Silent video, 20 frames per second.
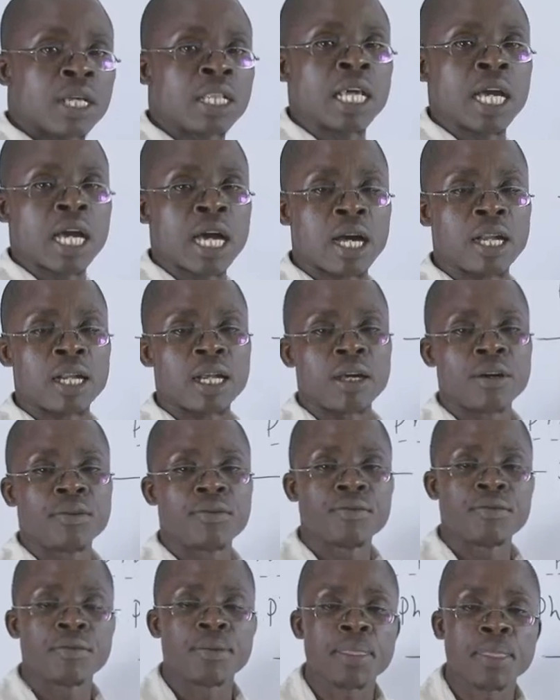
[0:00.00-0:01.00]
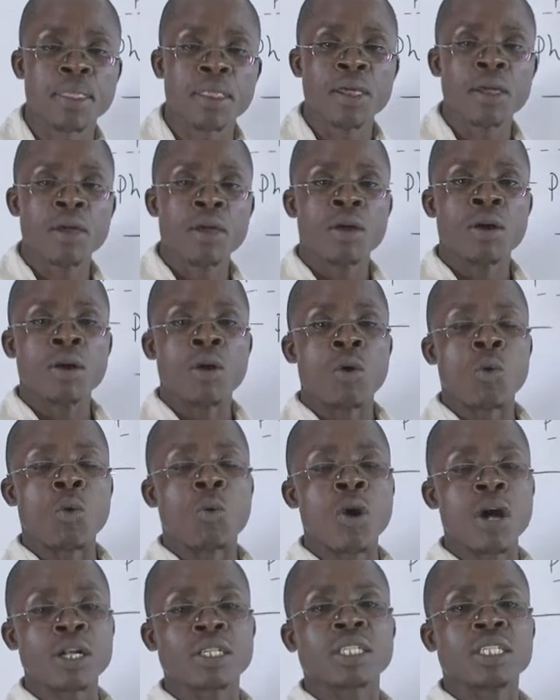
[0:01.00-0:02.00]
The color.
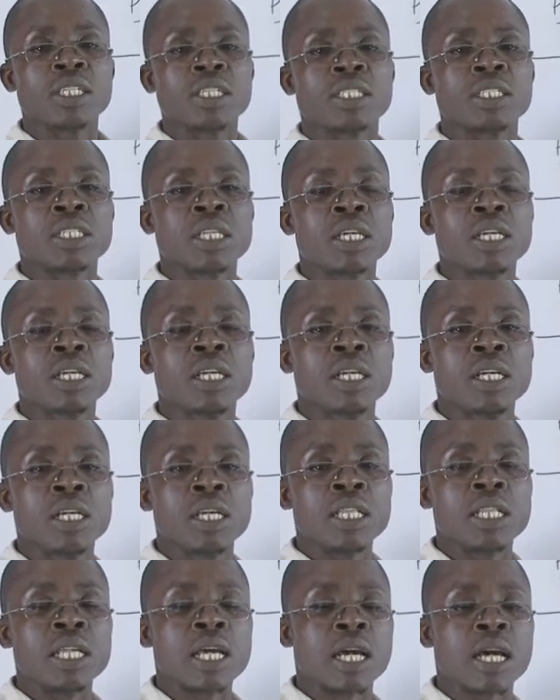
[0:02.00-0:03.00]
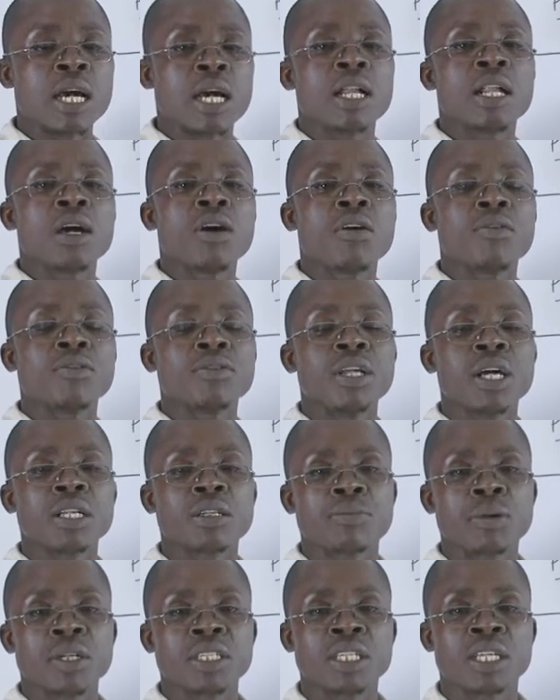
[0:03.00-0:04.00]
What is the color of
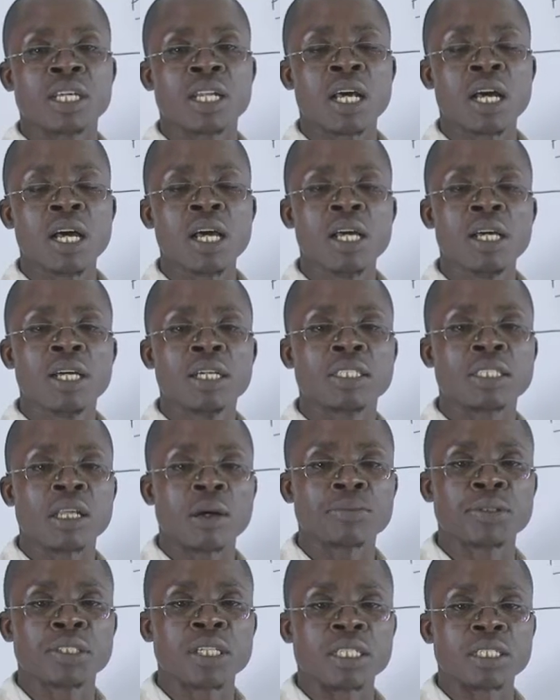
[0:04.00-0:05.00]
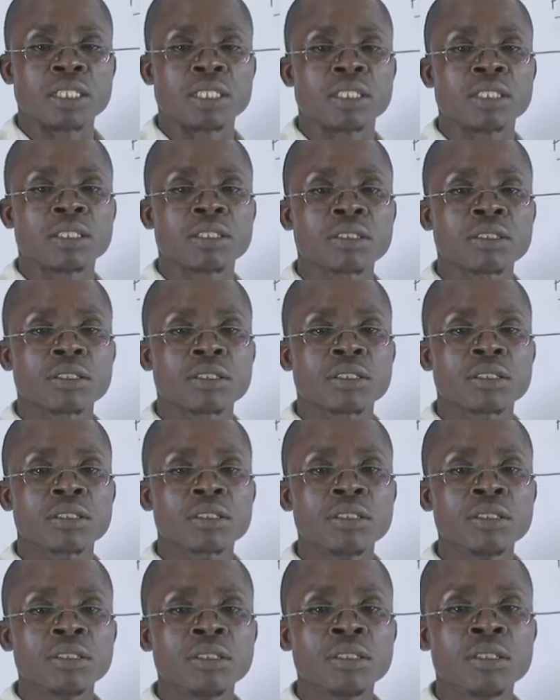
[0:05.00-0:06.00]
that particular substance?
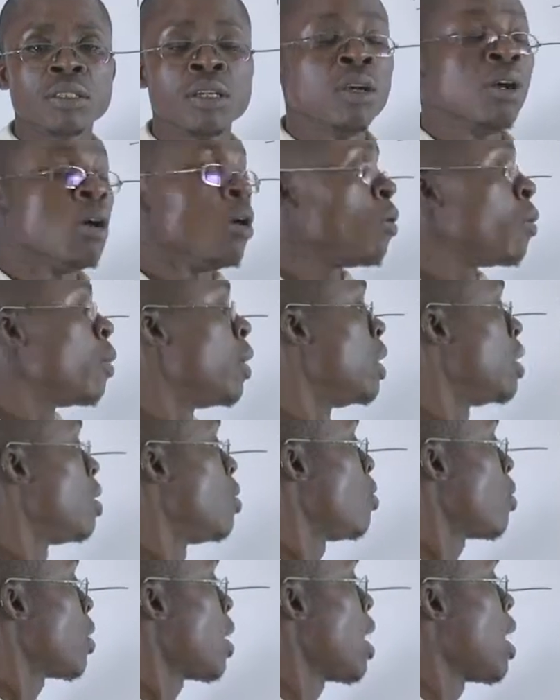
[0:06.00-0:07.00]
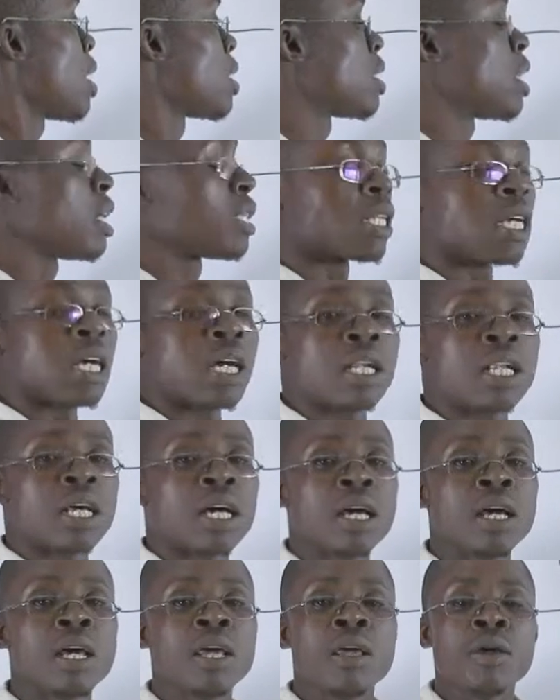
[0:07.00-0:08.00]
When looking at that
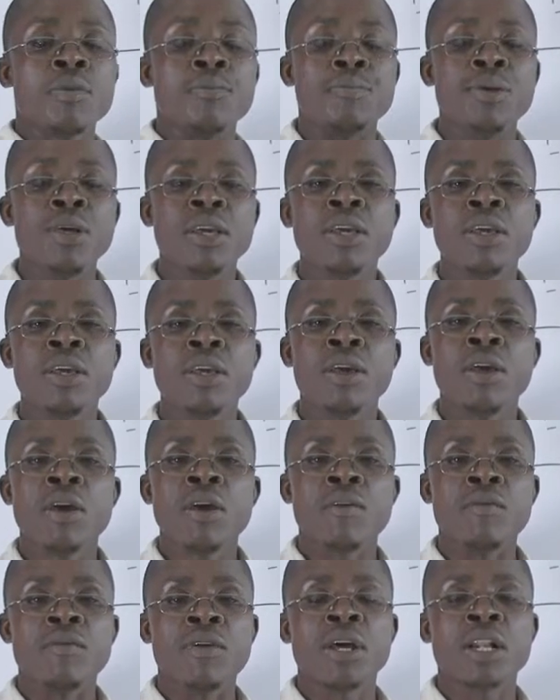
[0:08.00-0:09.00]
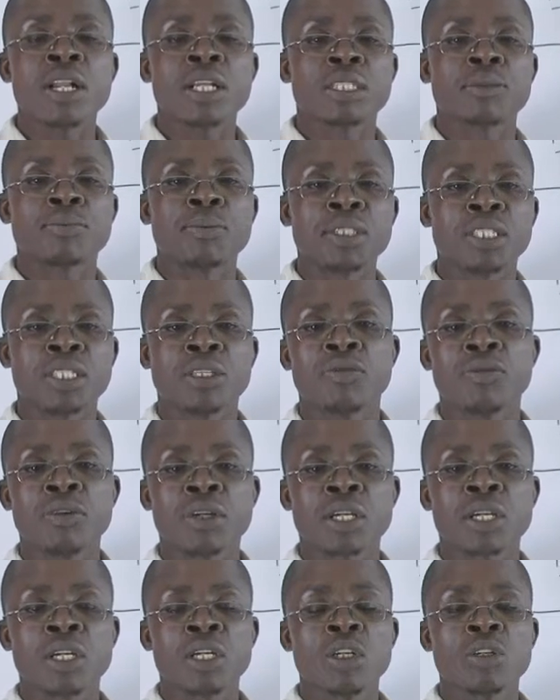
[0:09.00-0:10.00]
color, be very
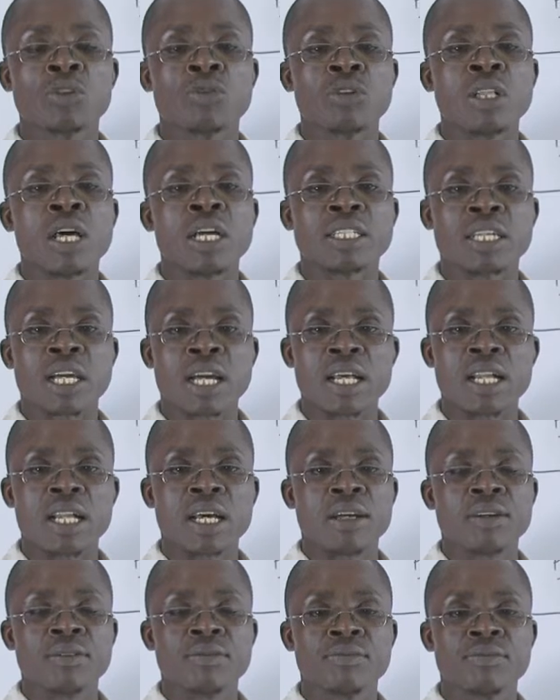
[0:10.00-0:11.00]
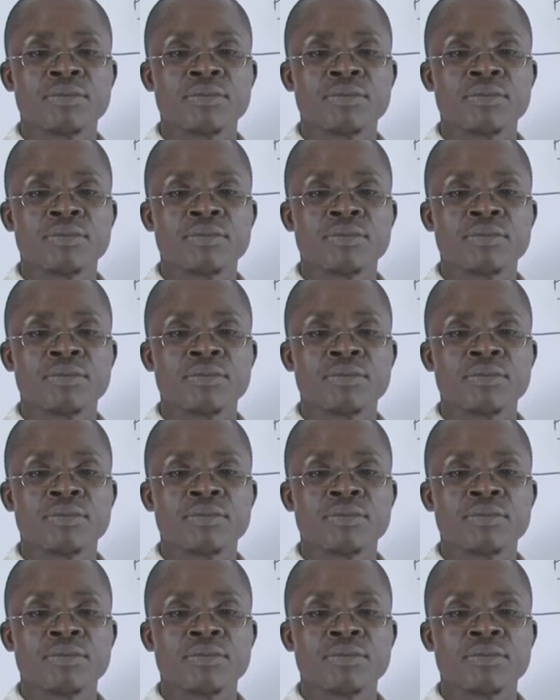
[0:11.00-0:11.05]
specific to that color.